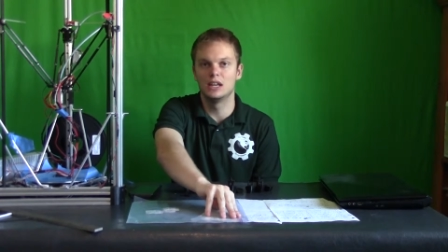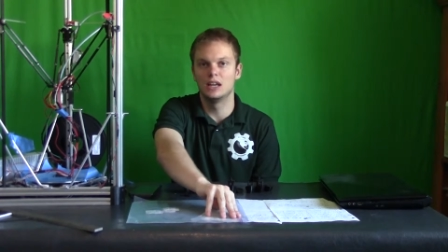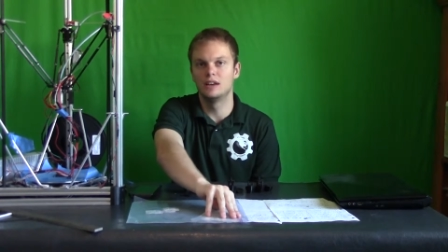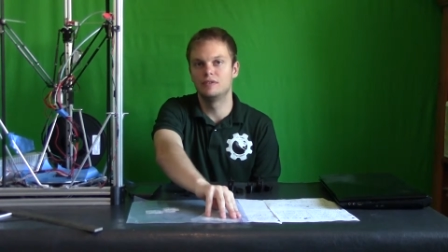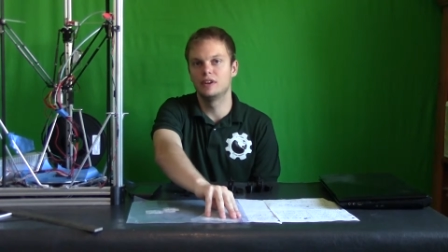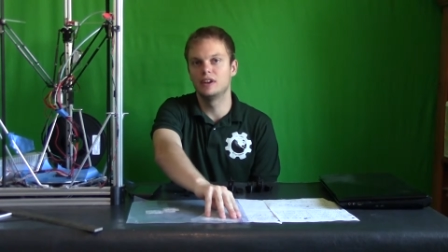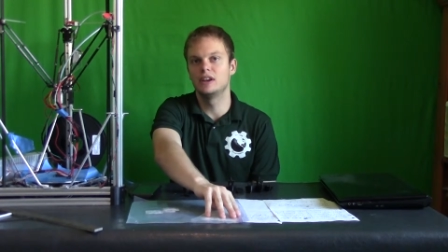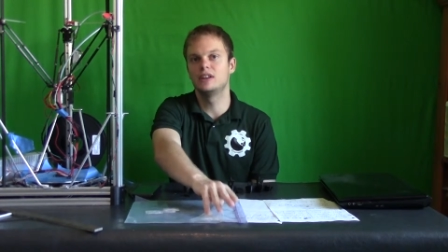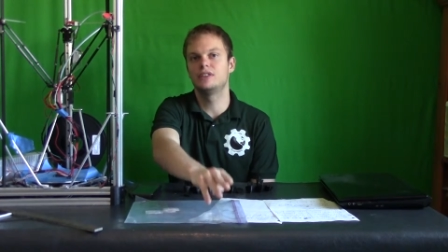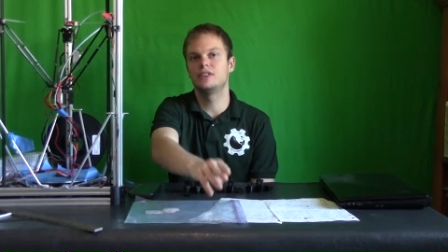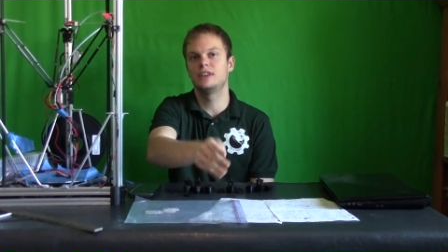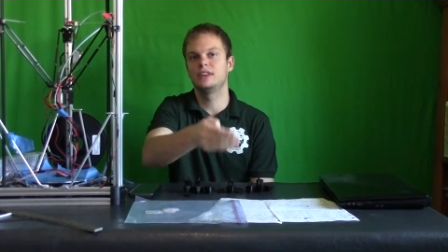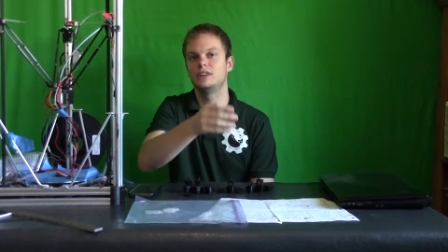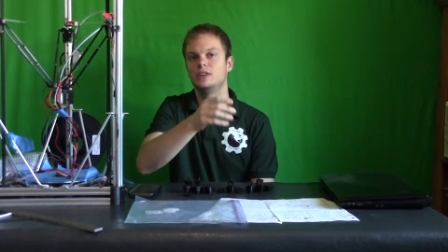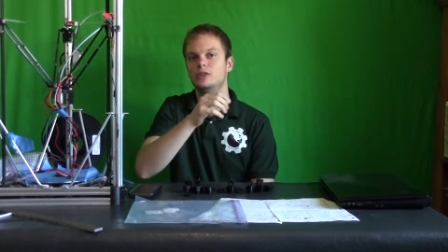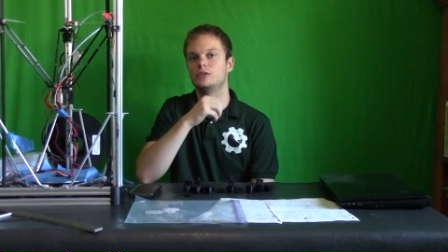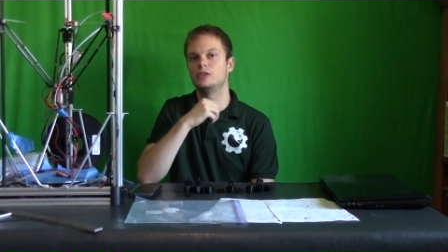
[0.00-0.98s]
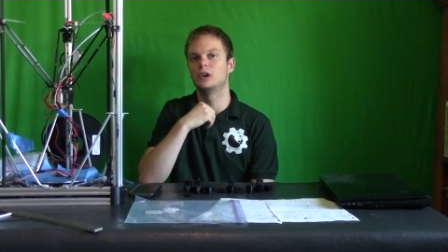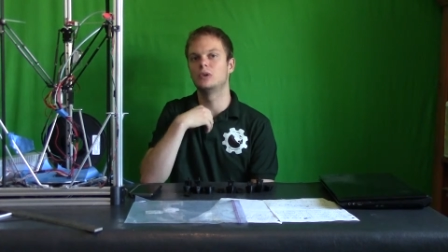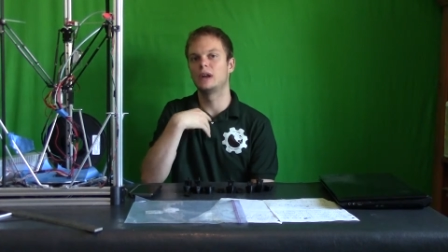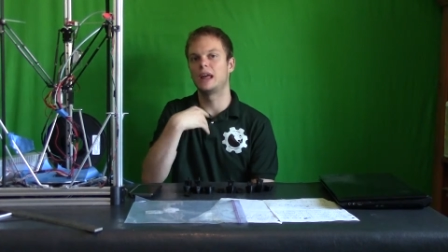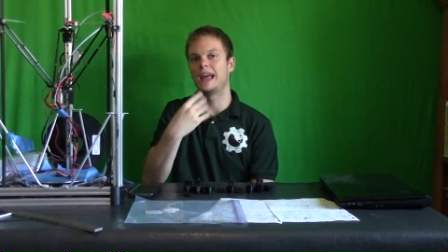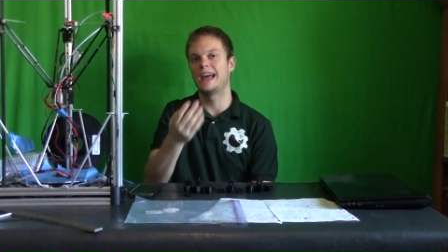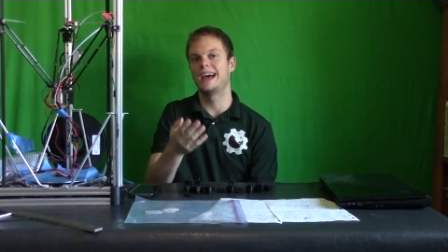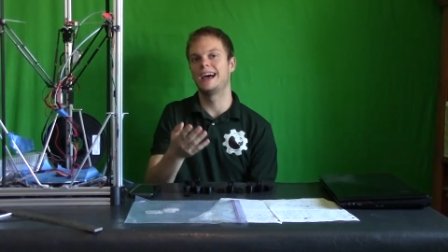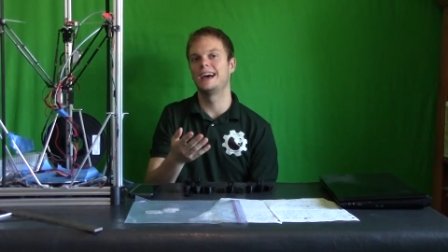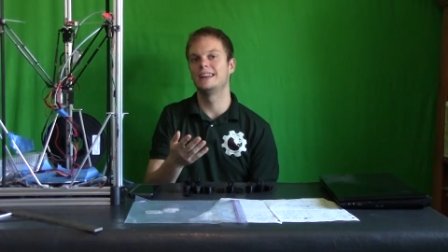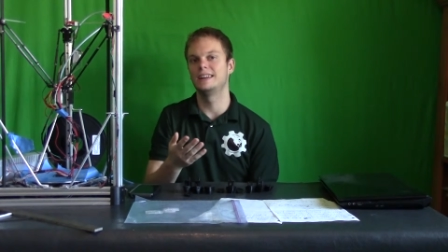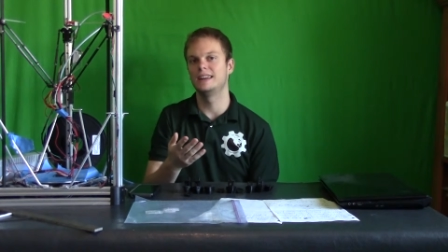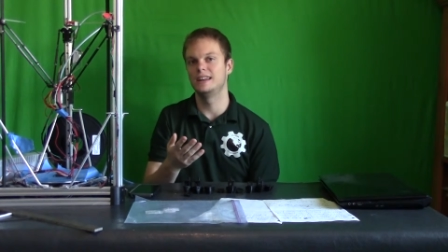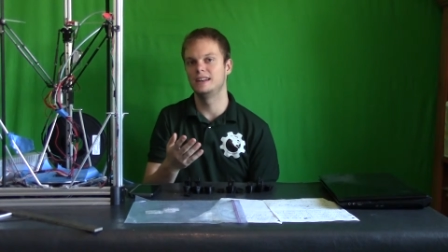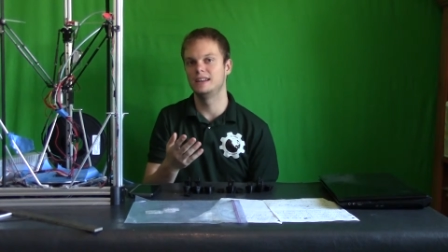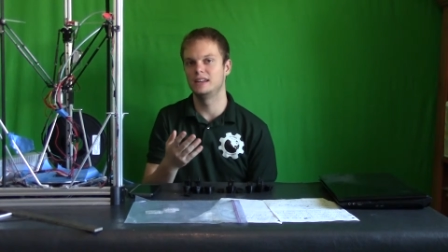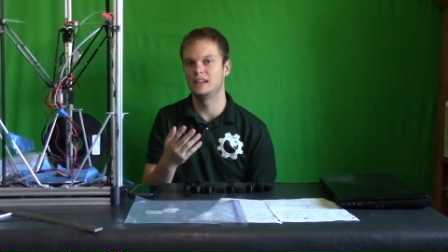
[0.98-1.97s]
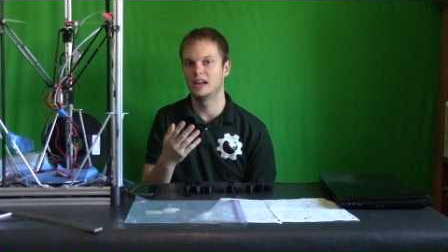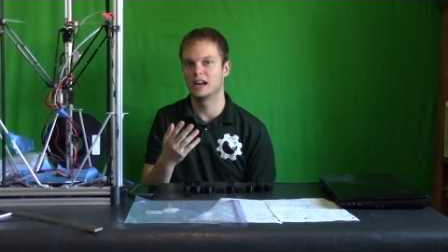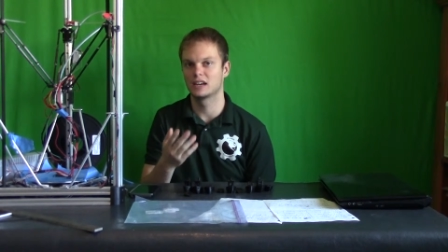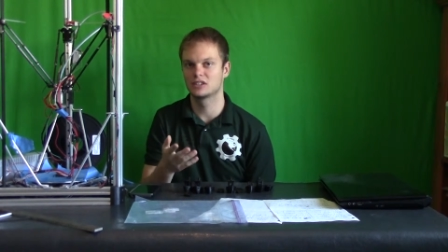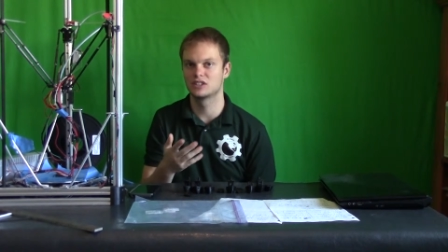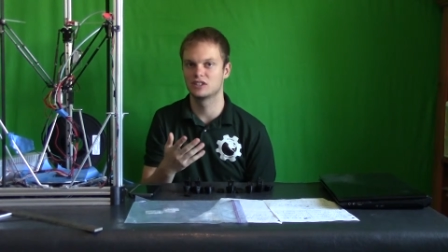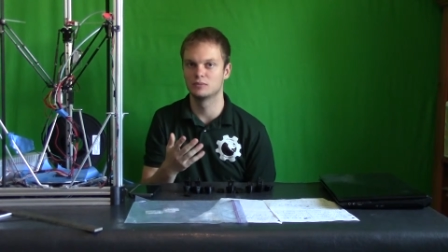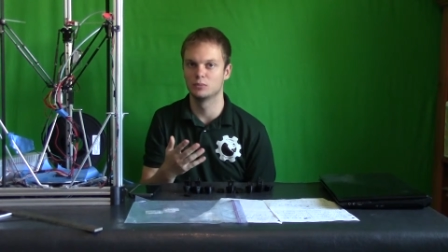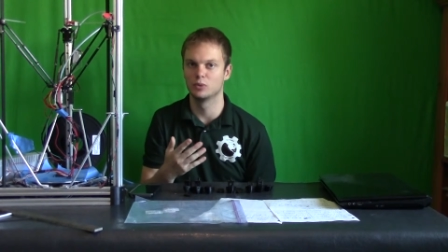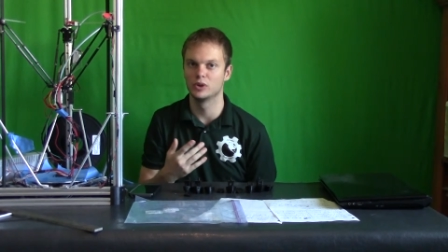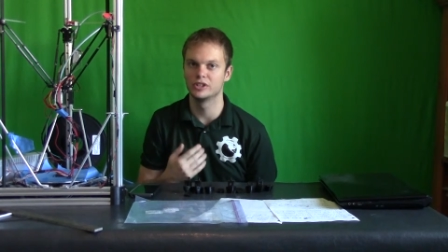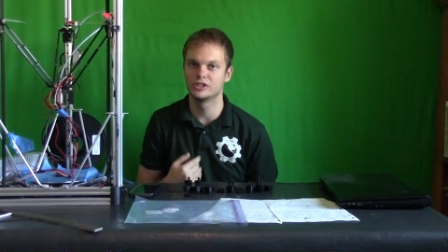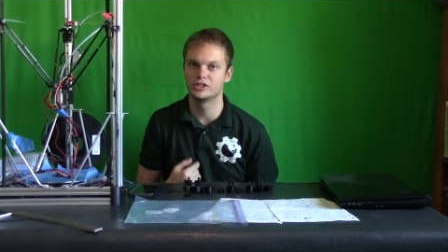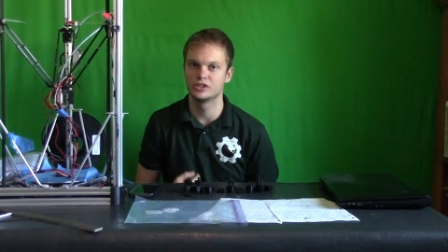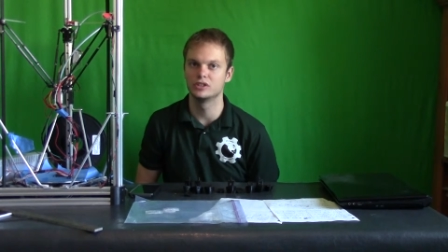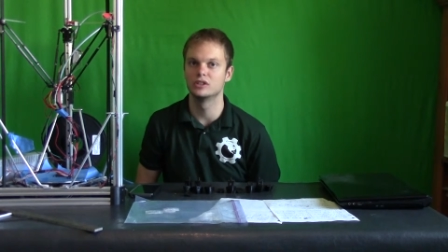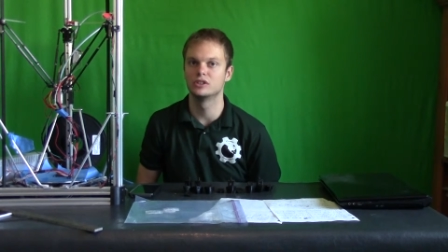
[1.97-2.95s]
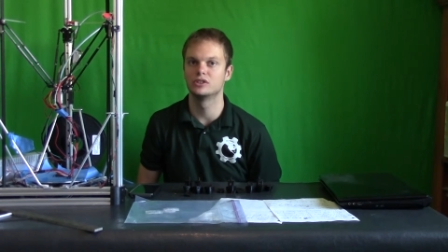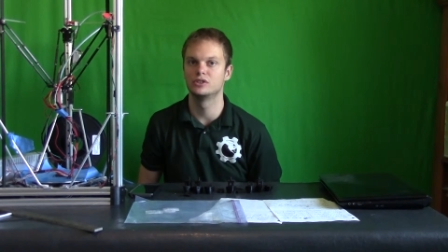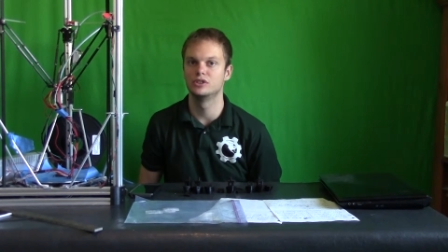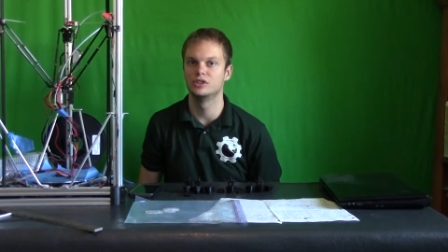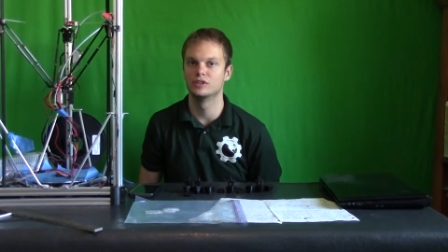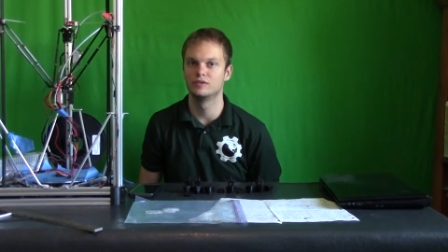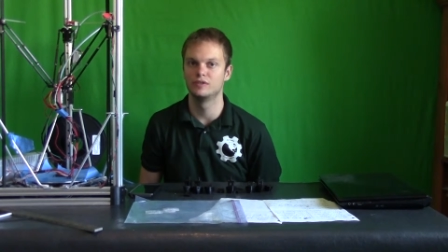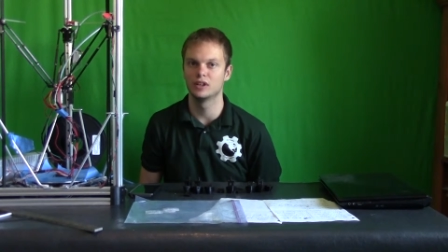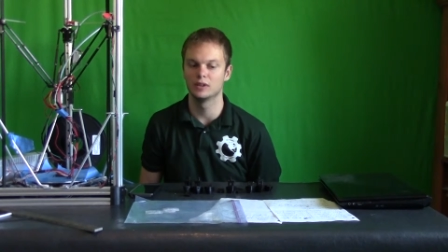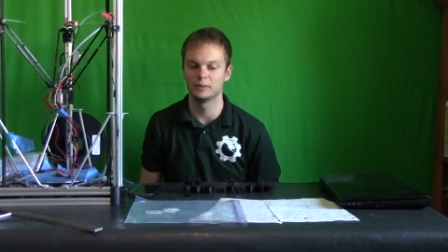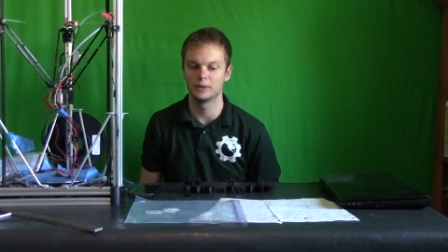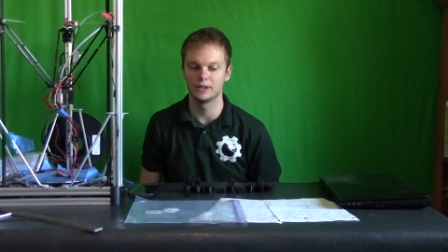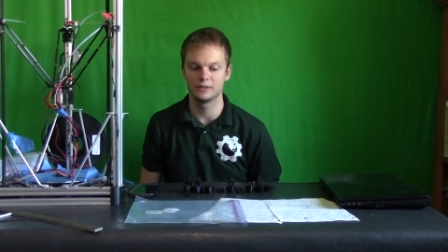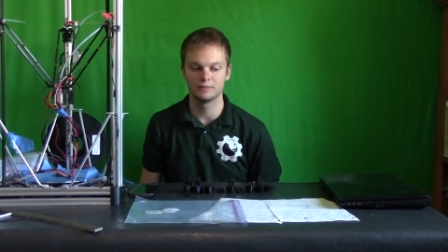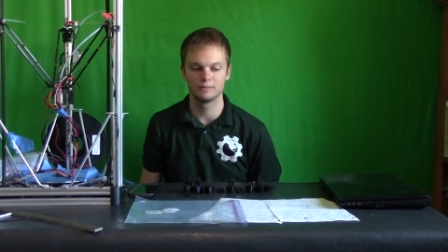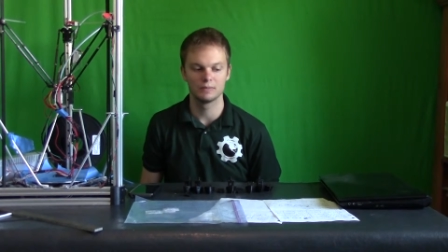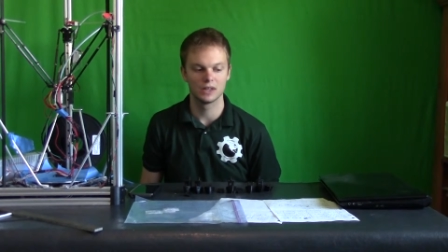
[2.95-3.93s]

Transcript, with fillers: if anything, you don't add any extra moisture to your filament.